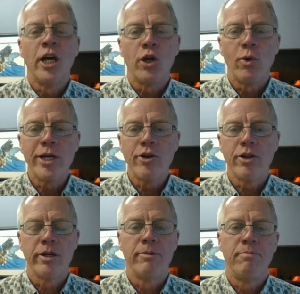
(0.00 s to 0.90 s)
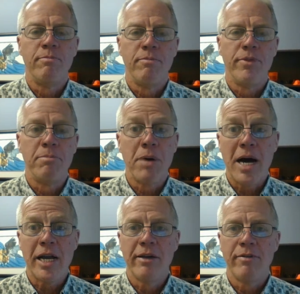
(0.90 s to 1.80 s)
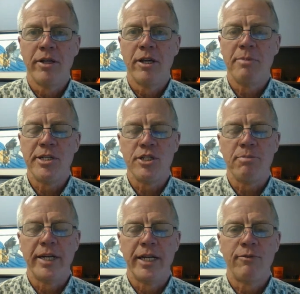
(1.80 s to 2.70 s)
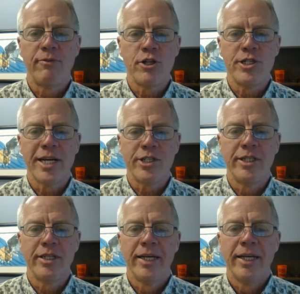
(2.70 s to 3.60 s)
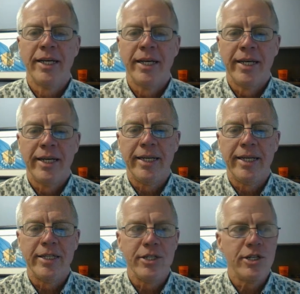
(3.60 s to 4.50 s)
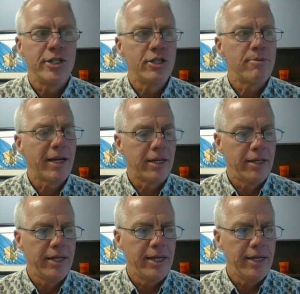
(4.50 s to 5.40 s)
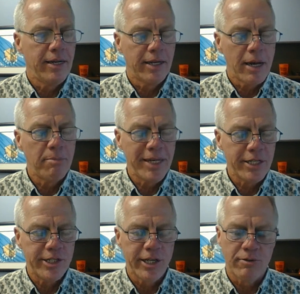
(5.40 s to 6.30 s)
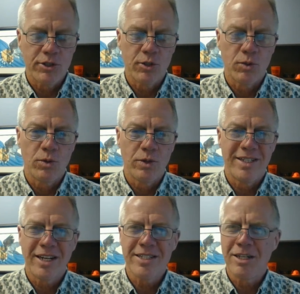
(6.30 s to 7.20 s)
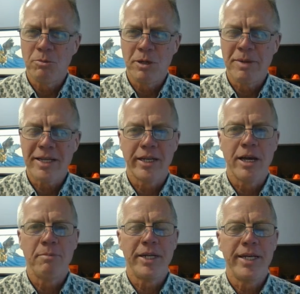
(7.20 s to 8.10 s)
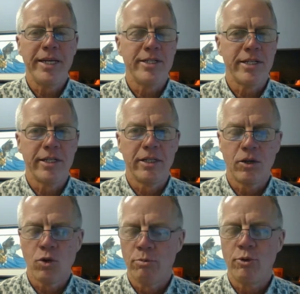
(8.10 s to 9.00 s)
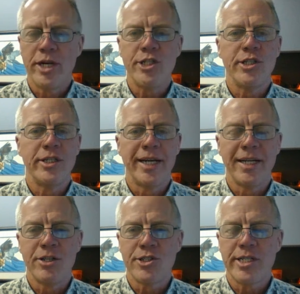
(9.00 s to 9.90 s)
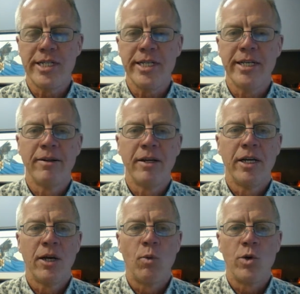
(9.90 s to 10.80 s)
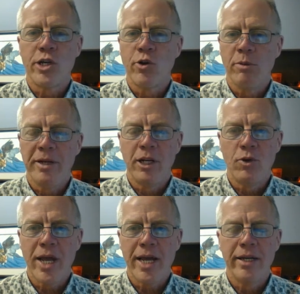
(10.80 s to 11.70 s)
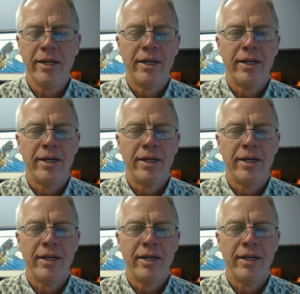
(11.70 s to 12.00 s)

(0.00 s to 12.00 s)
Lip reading: Going into the body of the business plan, the first section is just about the company itself. So tell us a little bit about the company. Is it a corporation, LLC? Where is it going to be located?